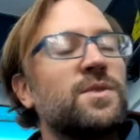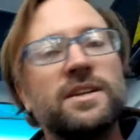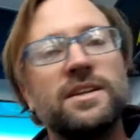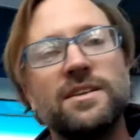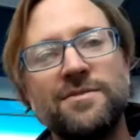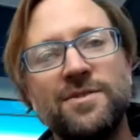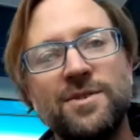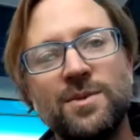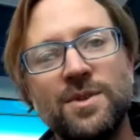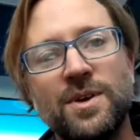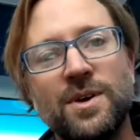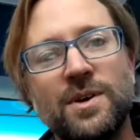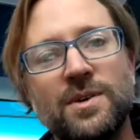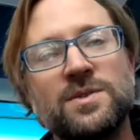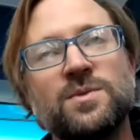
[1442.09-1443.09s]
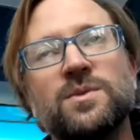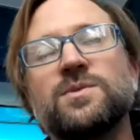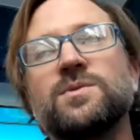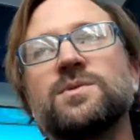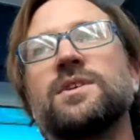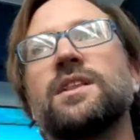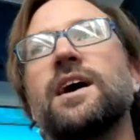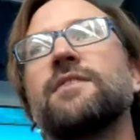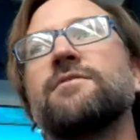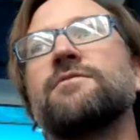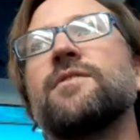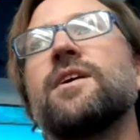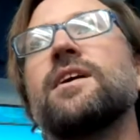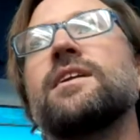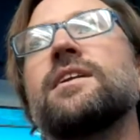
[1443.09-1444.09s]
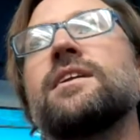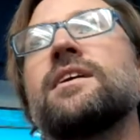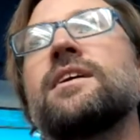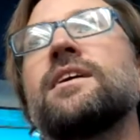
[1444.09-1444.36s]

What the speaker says: did a few of those, which was a lot of fun.